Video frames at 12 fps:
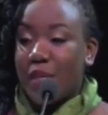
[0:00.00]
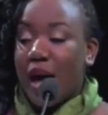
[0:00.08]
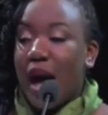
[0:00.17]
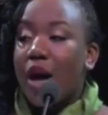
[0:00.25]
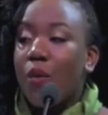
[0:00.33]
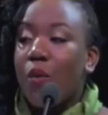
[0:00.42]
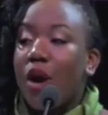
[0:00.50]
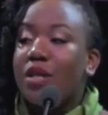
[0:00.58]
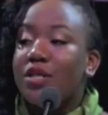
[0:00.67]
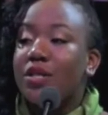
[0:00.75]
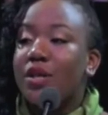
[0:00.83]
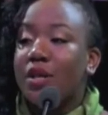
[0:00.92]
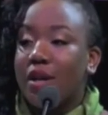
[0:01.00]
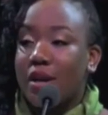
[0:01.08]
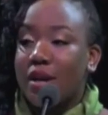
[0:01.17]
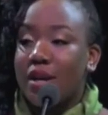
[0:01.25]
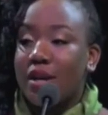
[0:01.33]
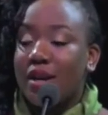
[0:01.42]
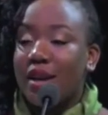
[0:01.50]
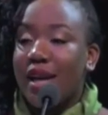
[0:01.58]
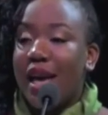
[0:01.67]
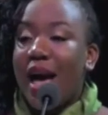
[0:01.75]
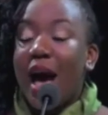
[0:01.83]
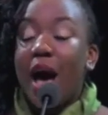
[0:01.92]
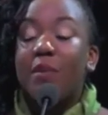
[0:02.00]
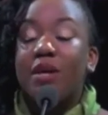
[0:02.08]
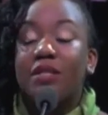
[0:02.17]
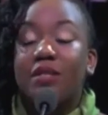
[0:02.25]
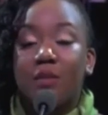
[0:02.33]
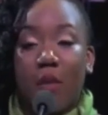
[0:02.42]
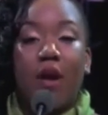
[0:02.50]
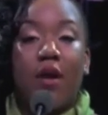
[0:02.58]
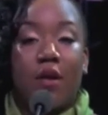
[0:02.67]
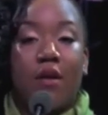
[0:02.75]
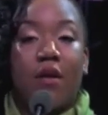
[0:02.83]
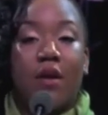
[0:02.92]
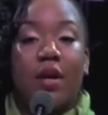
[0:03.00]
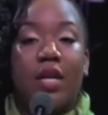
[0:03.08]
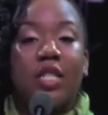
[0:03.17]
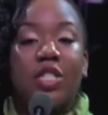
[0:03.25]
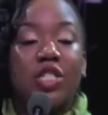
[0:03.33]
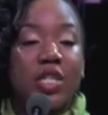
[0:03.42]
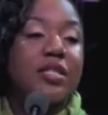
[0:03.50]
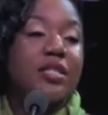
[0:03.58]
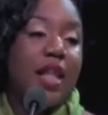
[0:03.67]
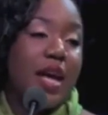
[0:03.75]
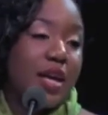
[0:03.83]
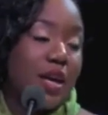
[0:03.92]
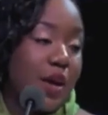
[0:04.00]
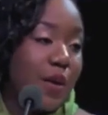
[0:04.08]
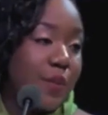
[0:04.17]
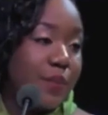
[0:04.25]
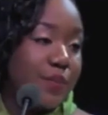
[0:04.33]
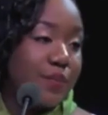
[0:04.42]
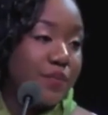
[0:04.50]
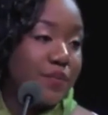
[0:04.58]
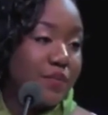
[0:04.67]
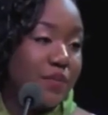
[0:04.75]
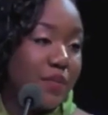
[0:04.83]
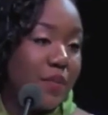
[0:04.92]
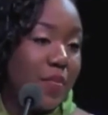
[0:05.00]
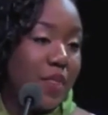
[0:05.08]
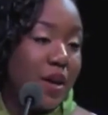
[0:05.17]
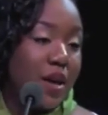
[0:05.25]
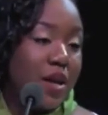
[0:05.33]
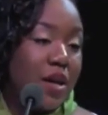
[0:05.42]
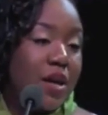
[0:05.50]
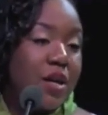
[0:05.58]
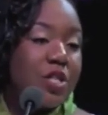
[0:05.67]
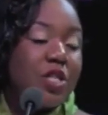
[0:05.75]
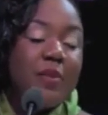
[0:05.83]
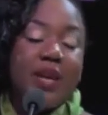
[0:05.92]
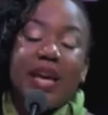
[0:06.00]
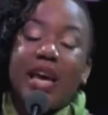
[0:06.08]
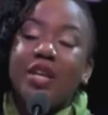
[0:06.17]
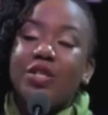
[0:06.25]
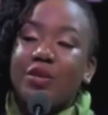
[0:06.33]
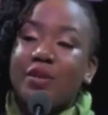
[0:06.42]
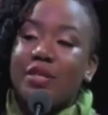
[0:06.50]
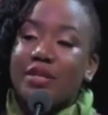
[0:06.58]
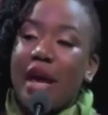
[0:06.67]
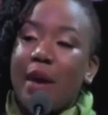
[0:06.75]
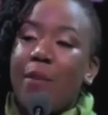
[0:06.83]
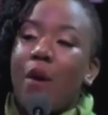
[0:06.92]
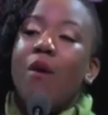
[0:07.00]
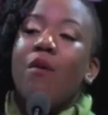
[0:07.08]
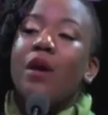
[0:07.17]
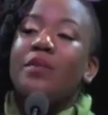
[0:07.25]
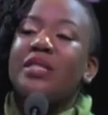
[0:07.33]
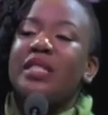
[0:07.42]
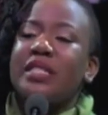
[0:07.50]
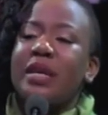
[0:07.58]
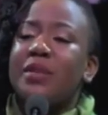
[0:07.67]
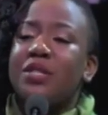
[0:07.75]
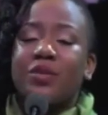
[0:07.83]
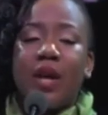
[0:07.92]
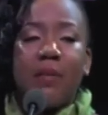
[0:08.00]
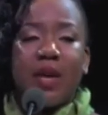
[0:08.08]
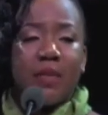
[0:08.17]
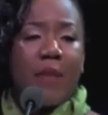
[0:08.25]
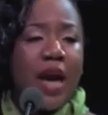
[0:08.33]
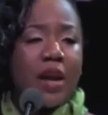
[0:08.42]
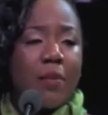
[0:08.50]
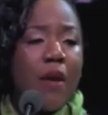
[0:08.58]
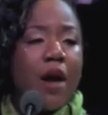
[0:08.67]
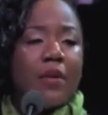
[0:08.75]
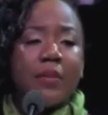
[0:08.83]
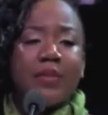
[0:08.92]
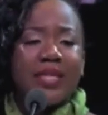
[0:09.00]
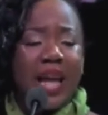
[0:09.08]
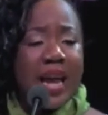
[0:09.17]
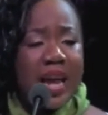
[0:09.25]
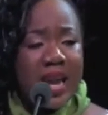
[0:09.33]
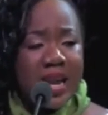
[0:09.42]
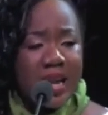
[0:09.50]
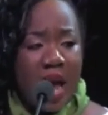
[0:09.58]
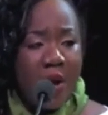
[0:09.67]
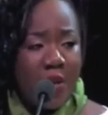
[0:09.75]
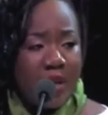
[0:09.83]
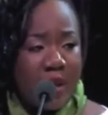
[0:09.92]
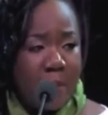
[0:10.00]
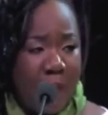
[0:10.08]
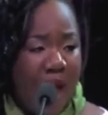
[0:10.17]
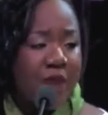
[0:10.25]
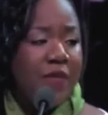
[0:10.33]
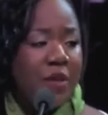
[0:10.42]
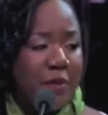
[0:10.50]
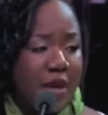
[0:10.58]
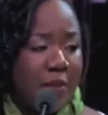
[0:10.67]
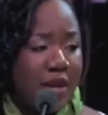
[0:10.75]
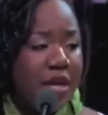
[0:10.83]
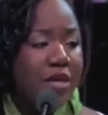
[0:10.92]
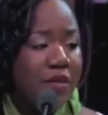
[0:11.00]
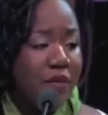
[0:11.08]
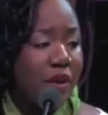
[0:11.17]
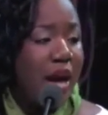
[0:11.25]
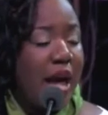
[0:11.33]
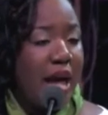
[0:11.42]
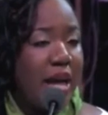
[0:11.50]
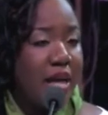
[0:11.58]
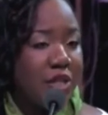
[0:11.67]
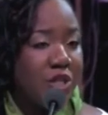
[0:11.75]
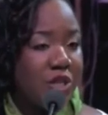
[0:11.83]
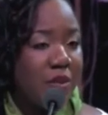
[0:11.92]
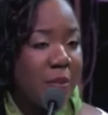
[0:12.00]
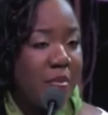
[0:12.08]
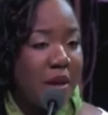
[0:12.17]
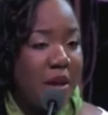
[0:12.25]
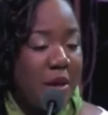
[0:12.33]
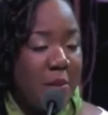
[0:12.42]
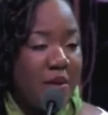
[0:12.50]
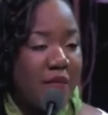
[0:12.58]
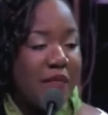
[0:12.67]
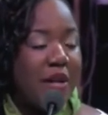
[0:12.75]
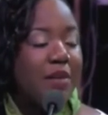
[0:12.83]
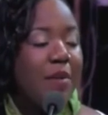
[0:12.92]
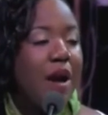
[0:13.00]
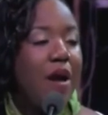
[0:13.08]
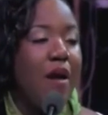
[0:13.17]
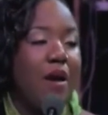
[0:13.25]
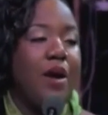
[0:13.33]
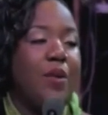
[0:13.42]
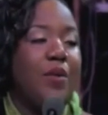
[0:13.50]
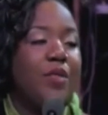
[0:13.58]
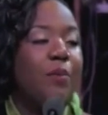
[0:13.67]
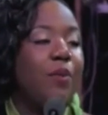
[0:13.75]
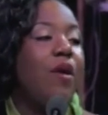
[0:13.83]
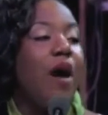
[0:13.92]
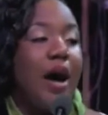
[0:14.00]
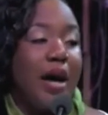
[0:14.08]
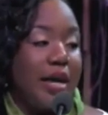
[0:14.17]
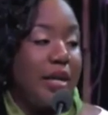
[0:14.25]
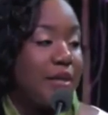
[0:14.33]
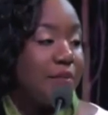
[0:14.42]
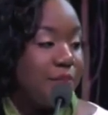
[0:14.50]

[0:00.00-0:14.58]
I want to learn. I'm a smart girl just like you." She began to recite poems and demonstrate mathematic problems that not only baffled me because of her age, but filled my heart with pride,